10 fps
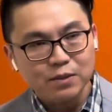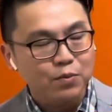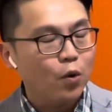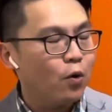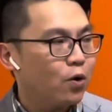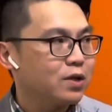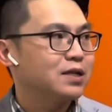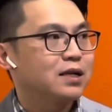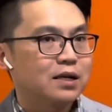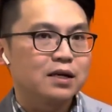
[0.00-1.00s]

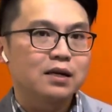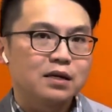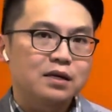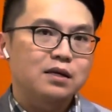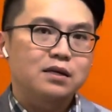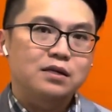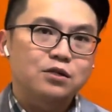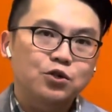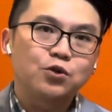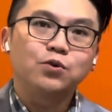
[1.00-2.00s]
Paul
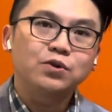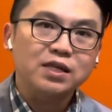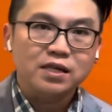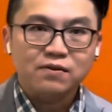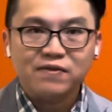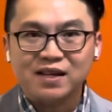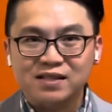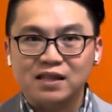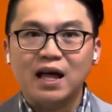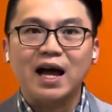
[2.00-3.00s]
choosing, in fact,
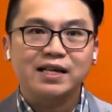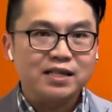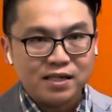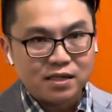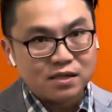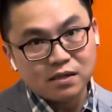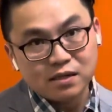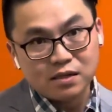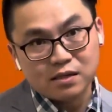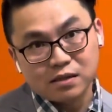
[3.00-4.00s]
delighting,
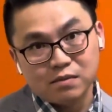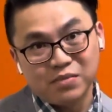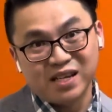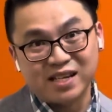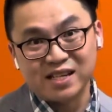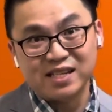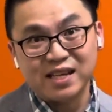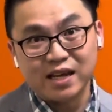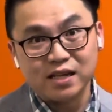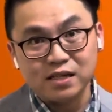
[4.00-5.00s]
being
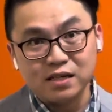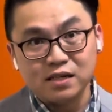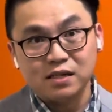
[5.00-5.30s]
content.